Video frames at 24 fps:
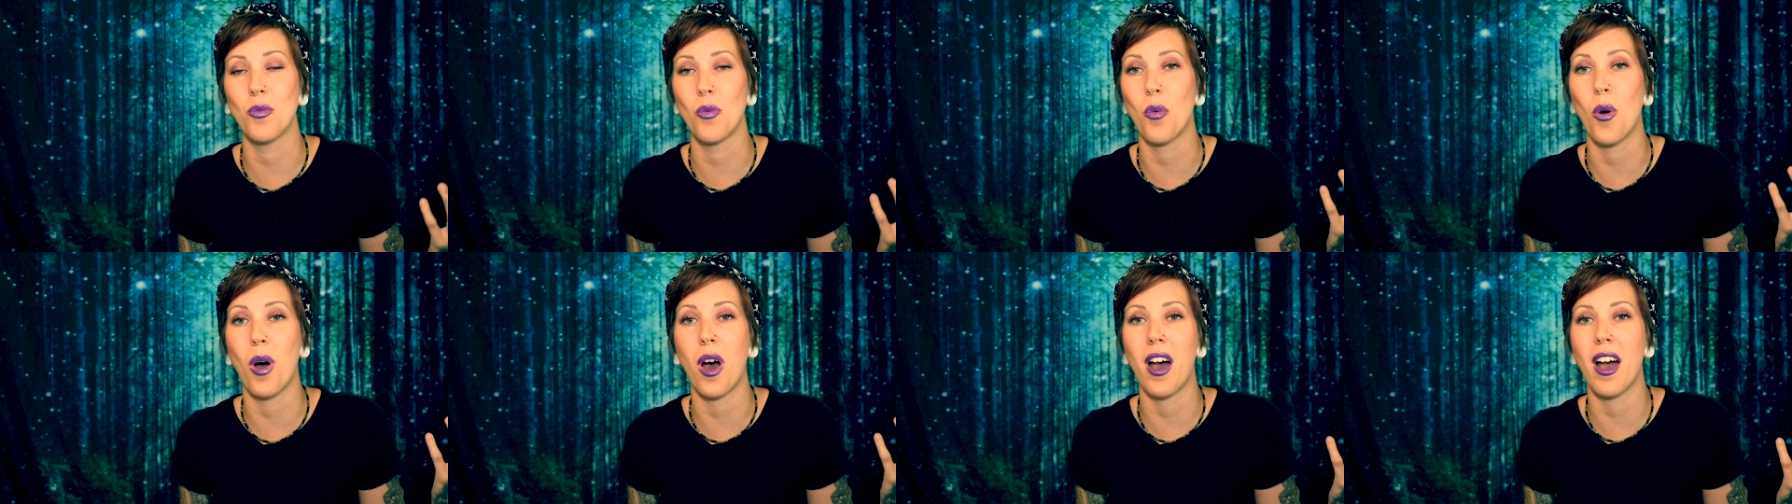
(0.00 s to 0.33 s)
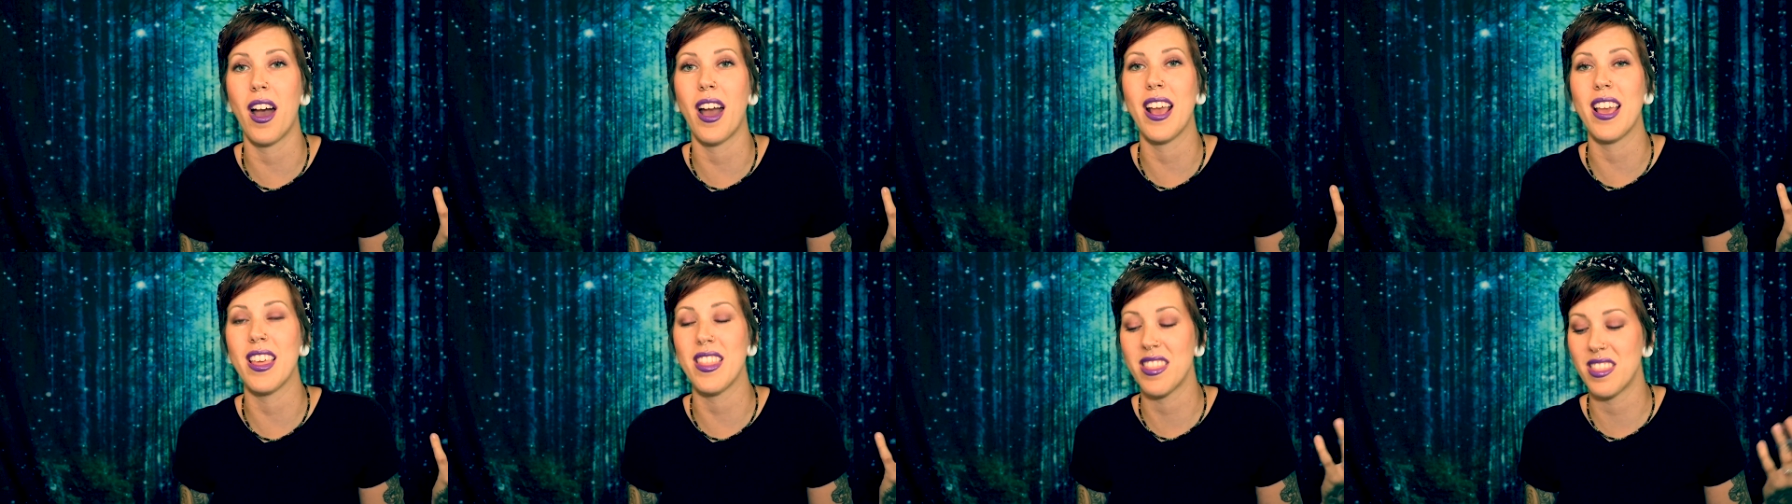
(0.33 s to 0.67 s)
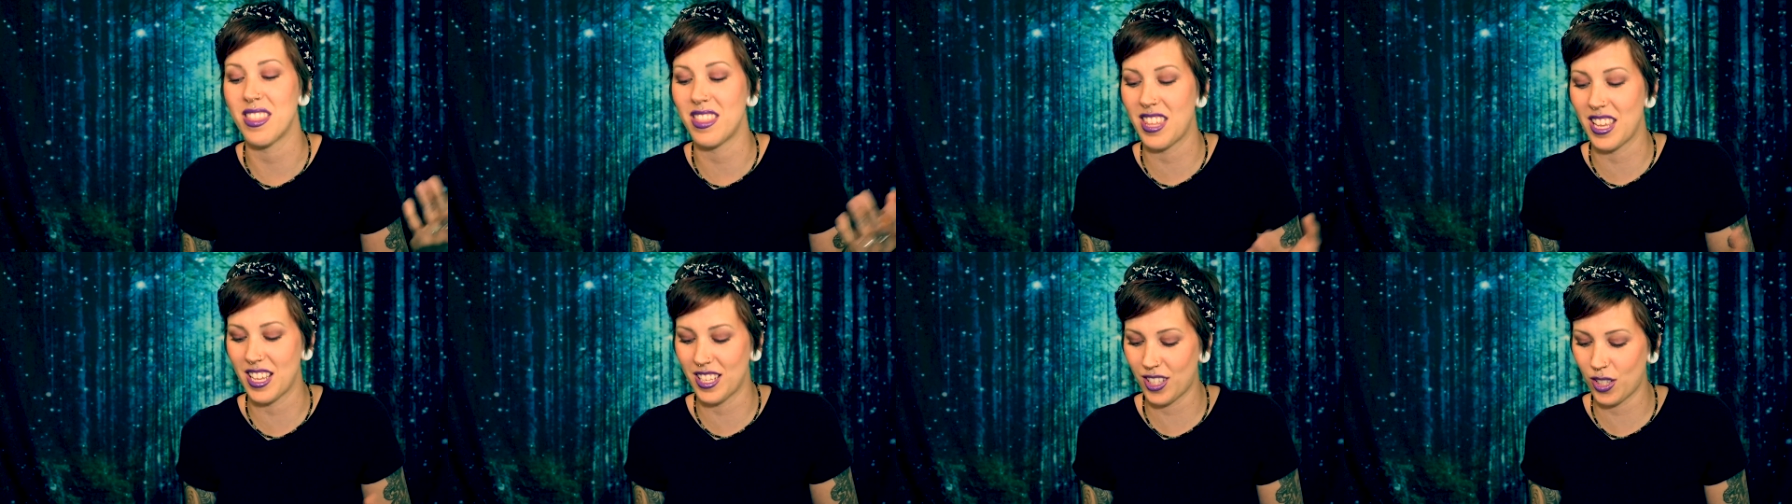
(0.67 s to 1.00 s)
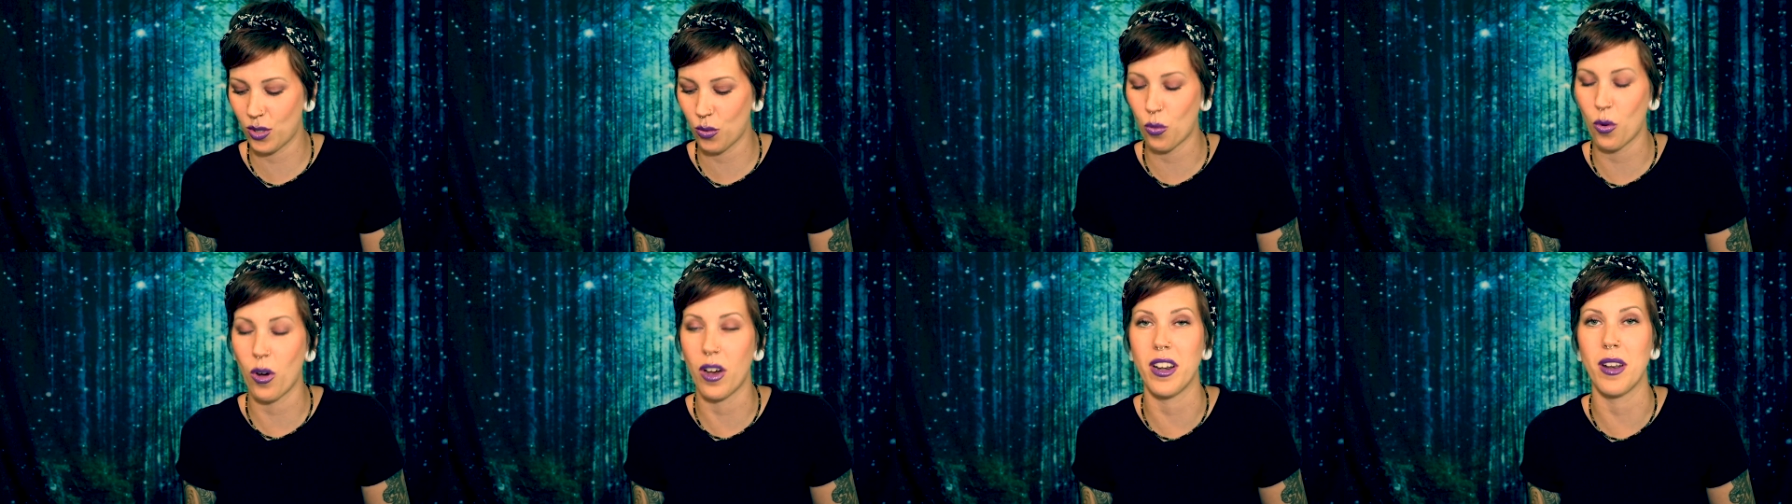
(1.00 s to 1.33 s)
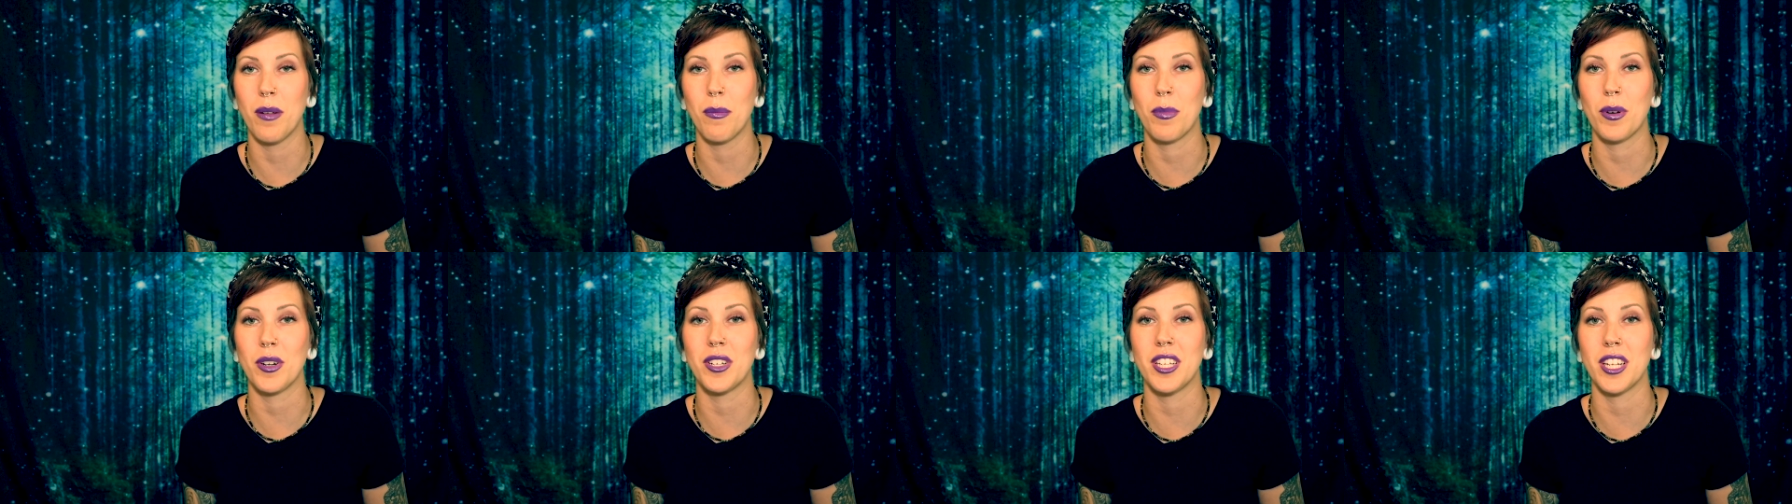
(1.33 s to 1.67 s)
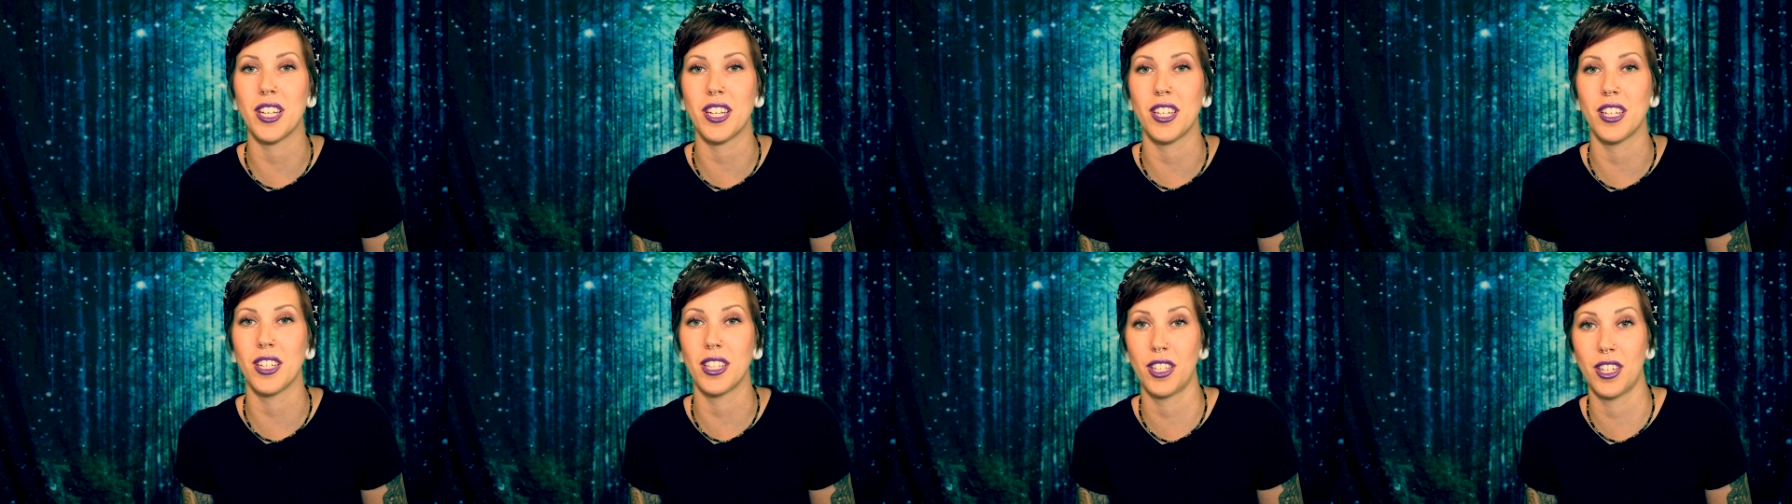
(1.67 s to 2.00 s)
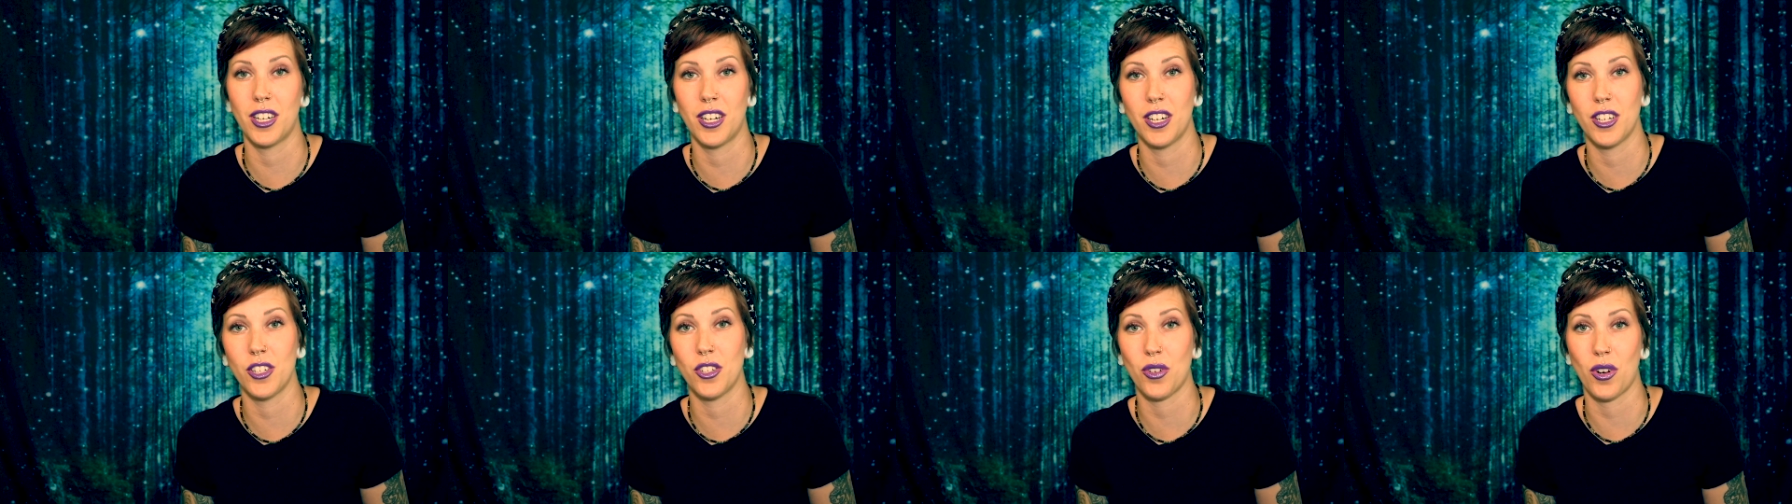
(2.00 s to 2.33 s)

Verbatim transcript: why this one in particular